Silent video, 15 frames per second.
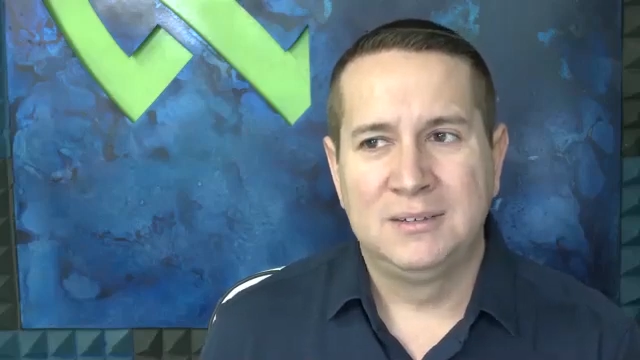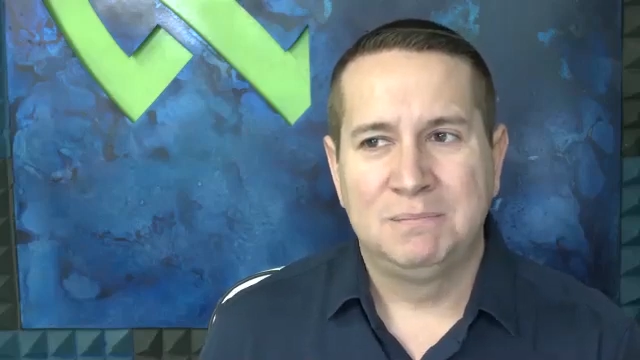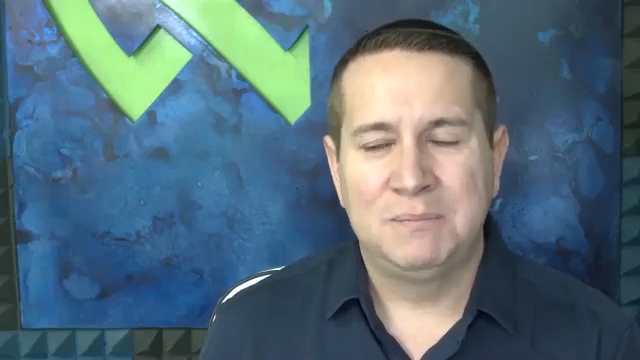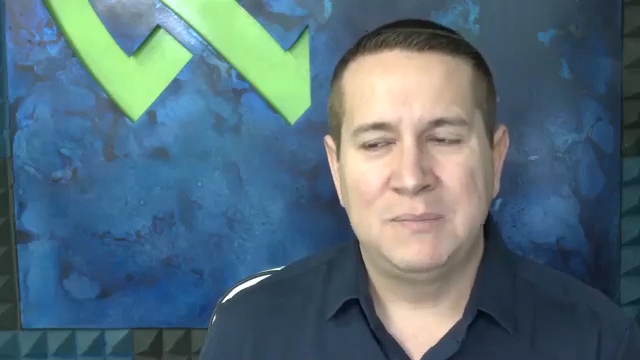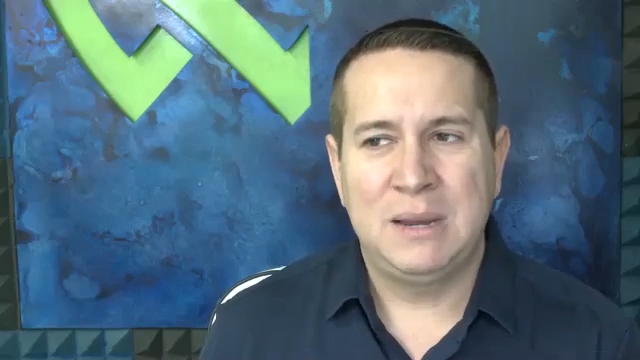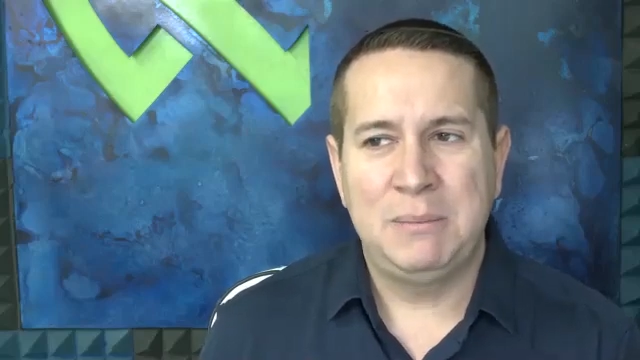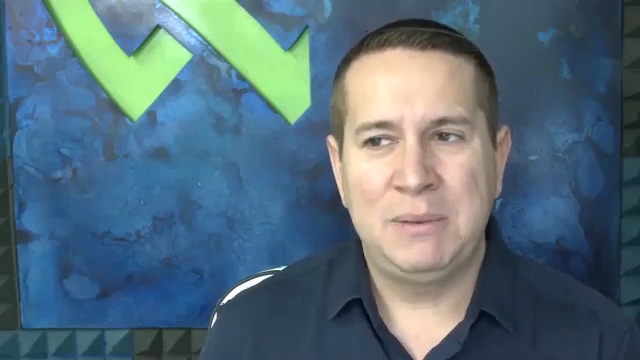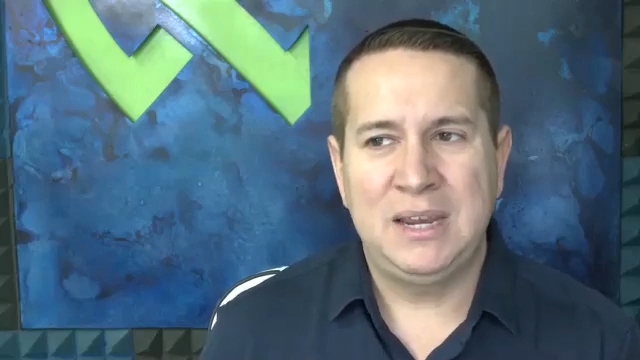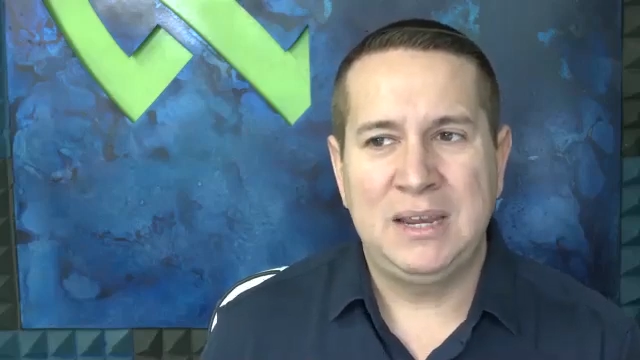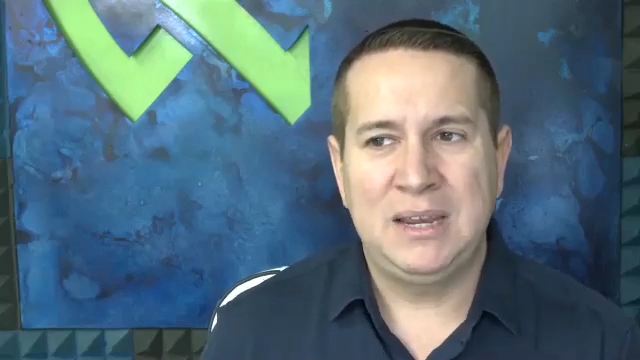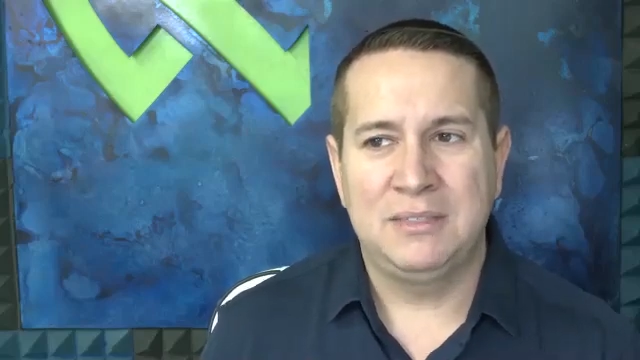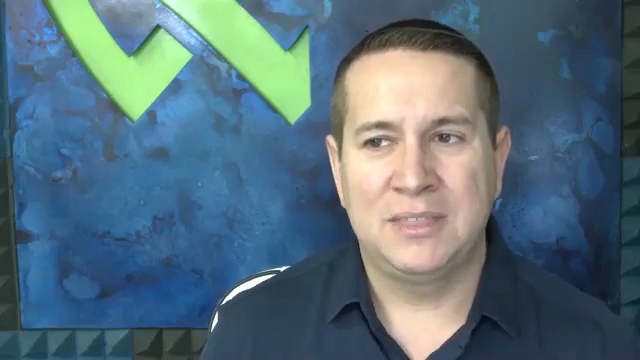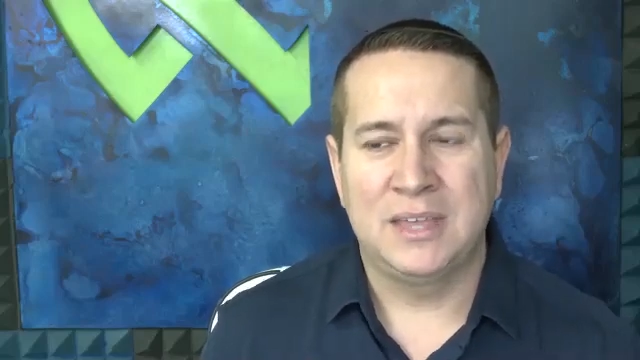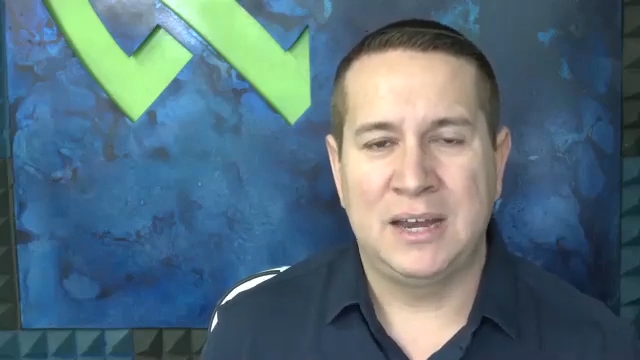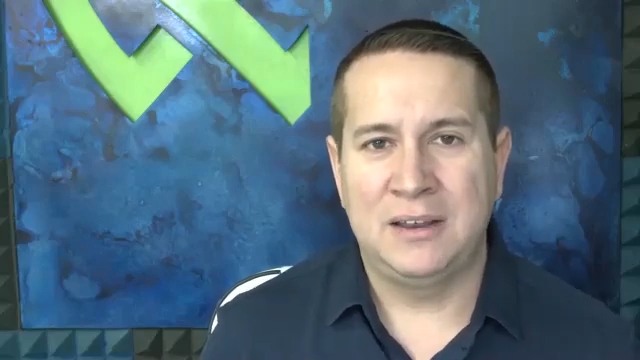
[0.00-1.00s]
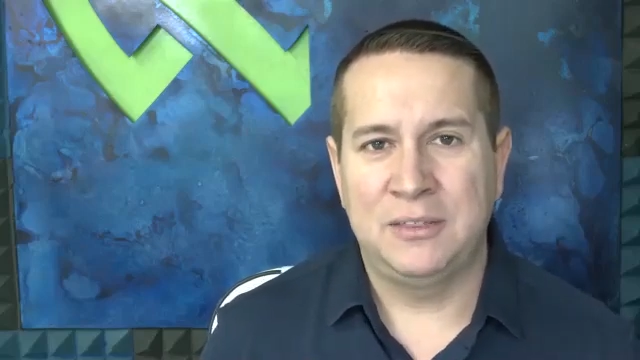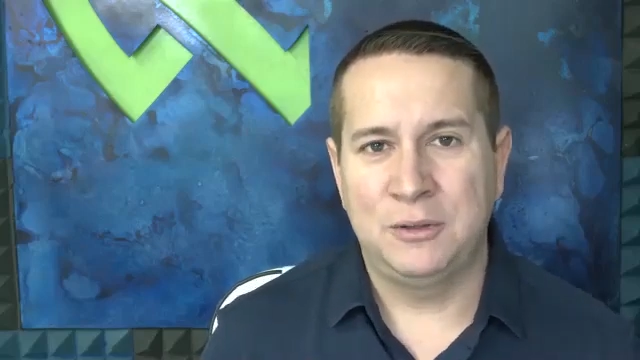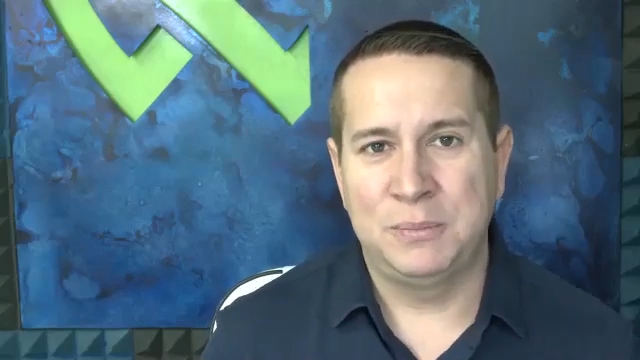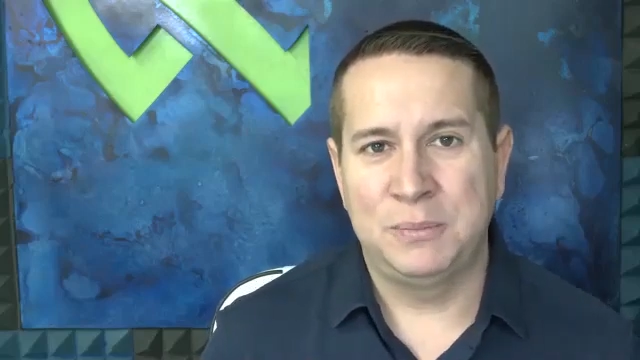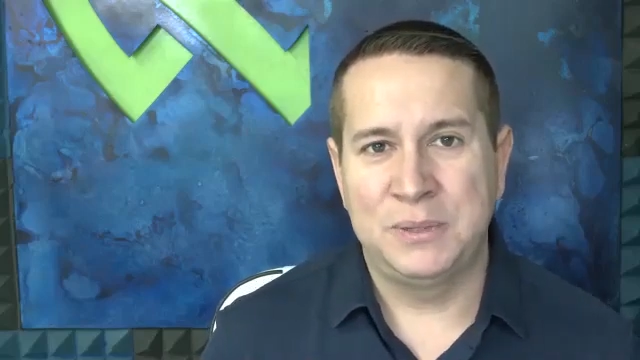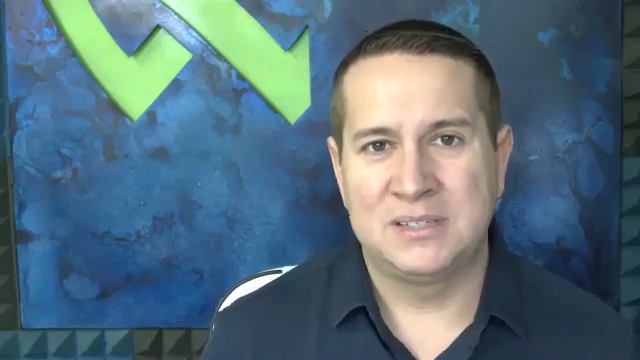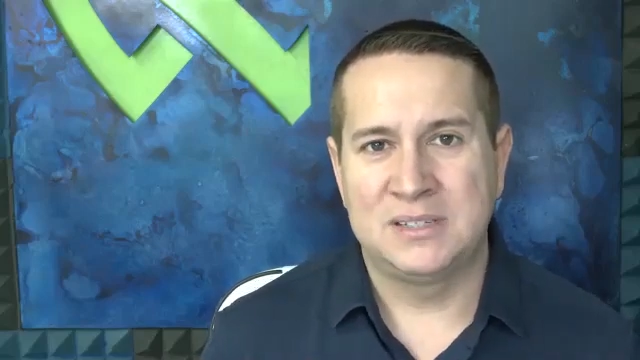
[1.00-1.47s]
maybe that other
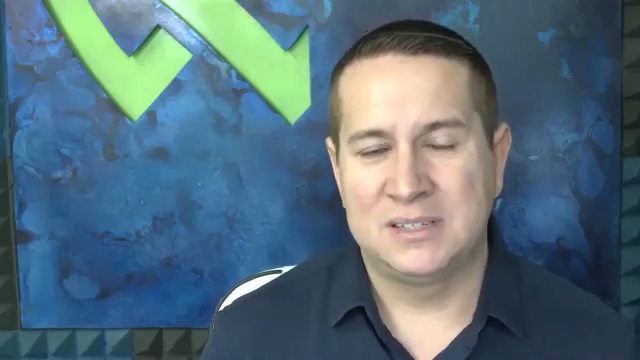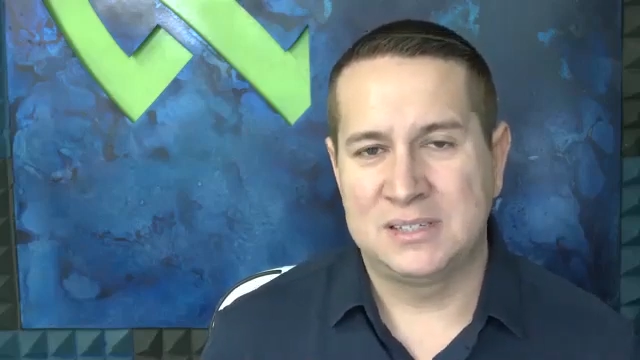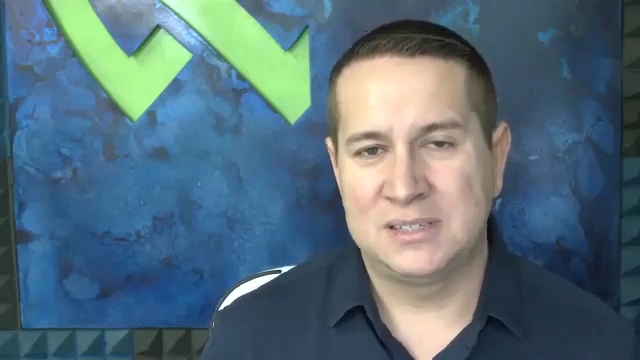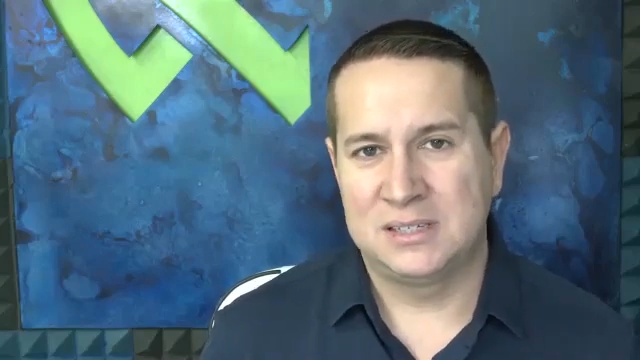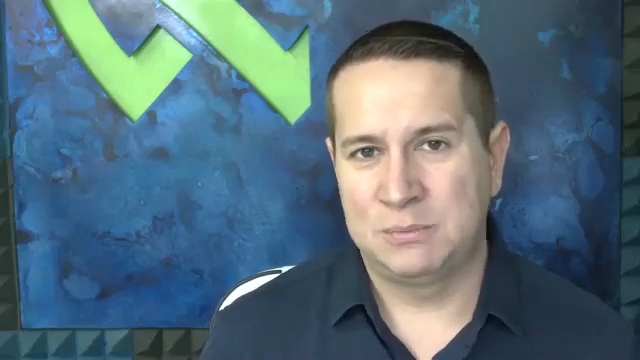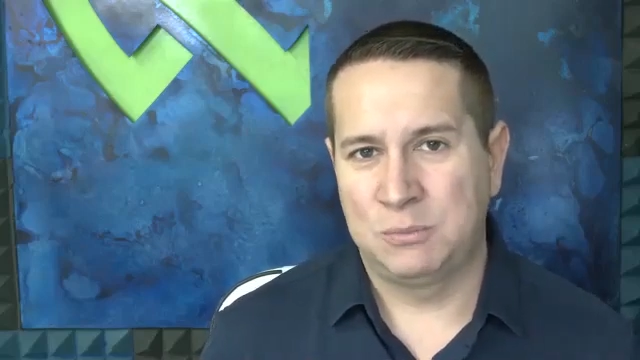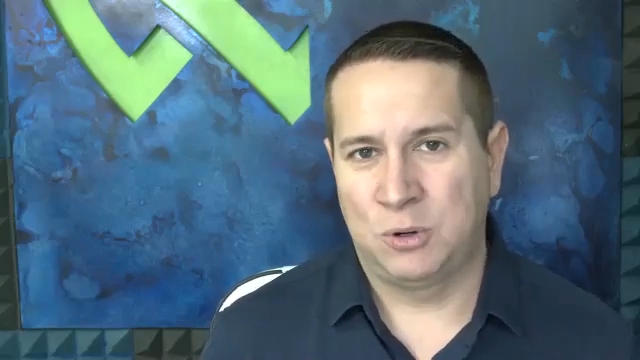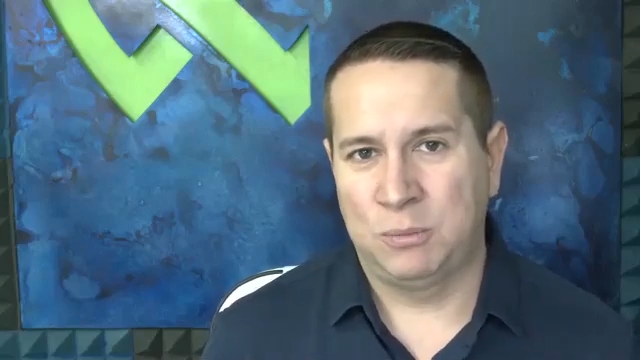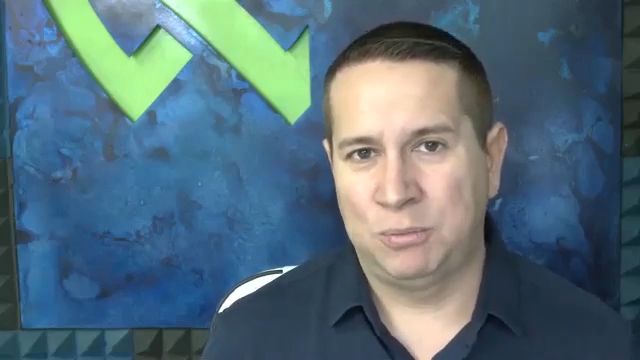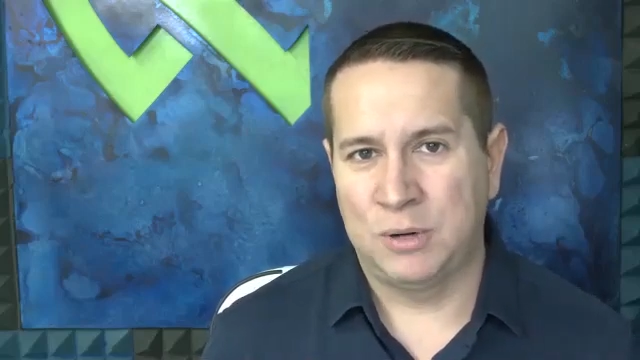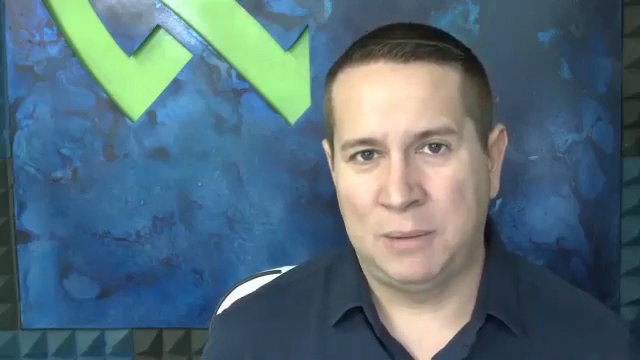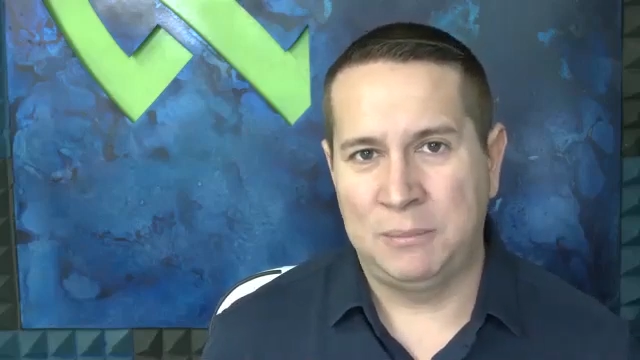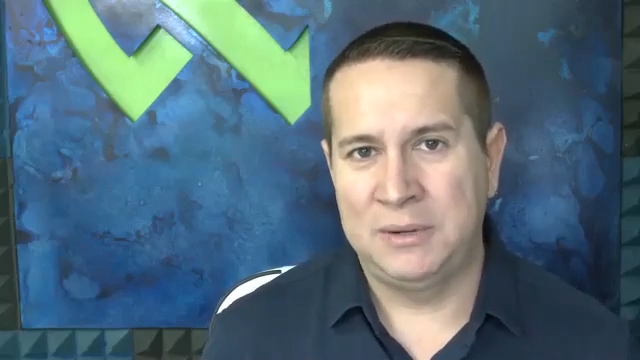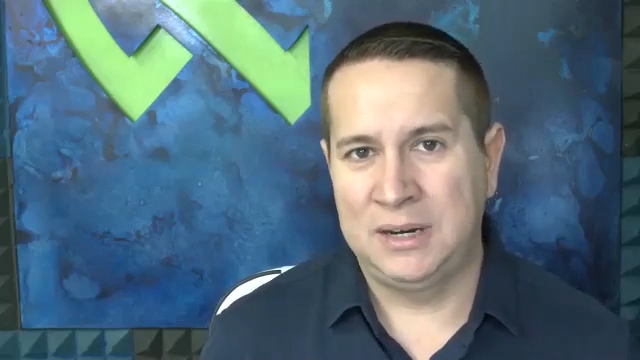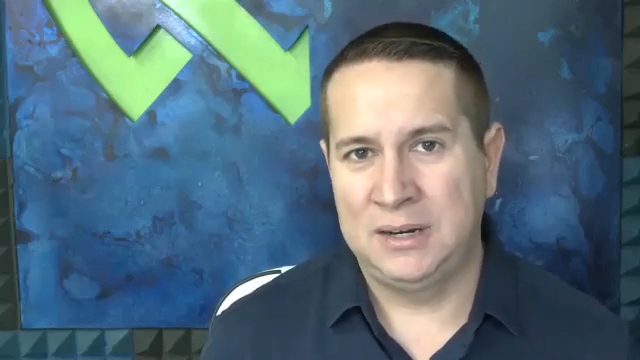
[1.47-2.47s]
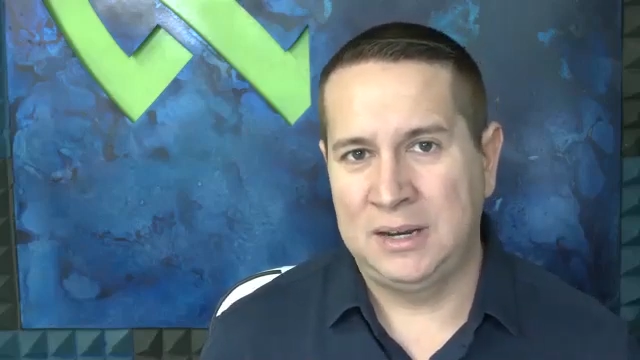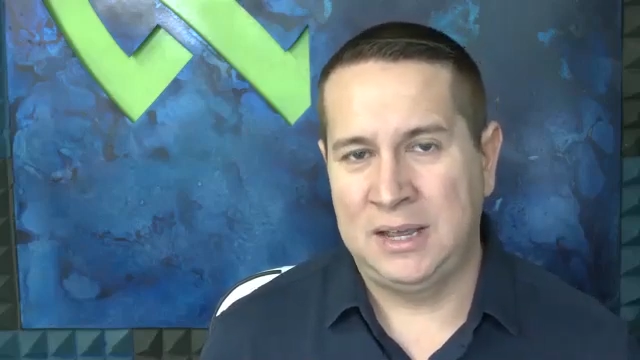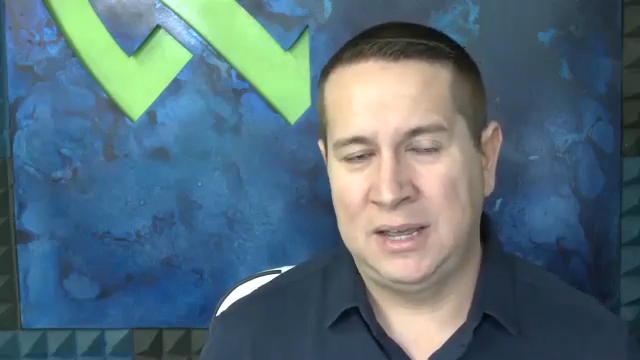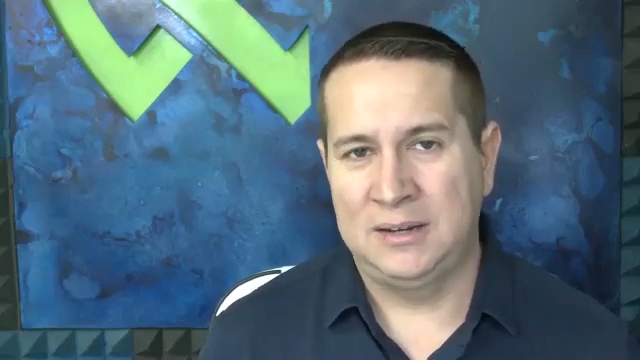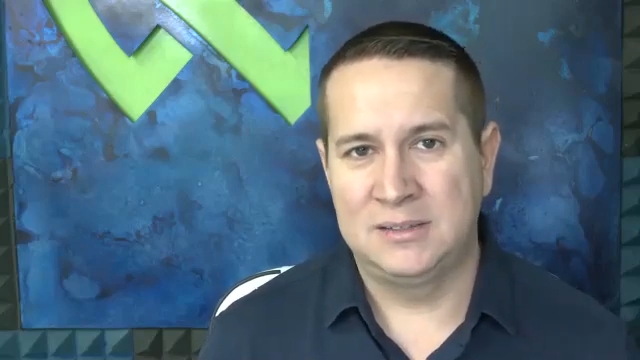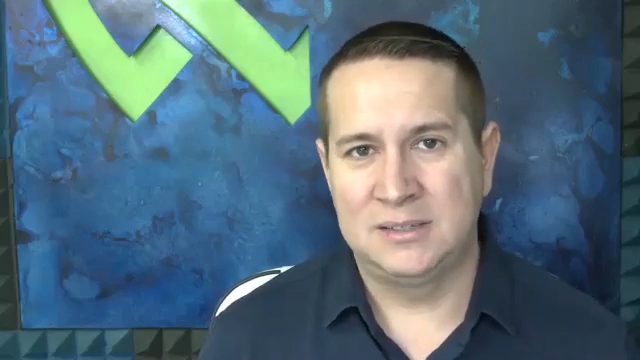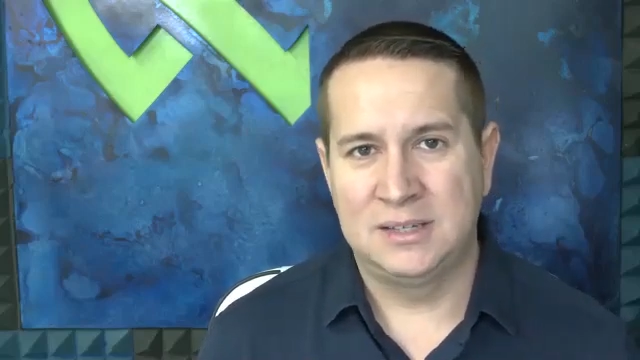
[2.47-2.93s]
business is more prominent
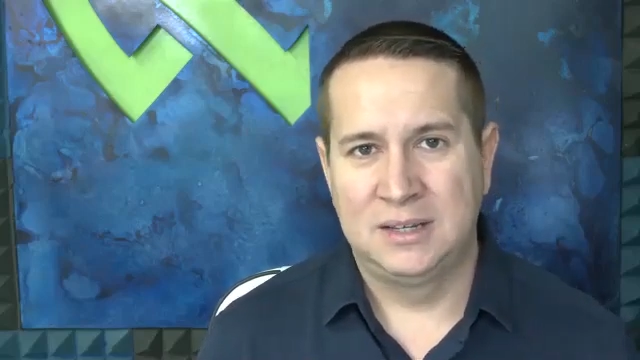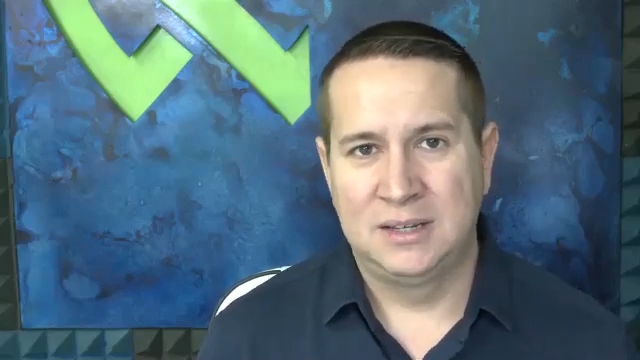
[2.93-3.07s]
and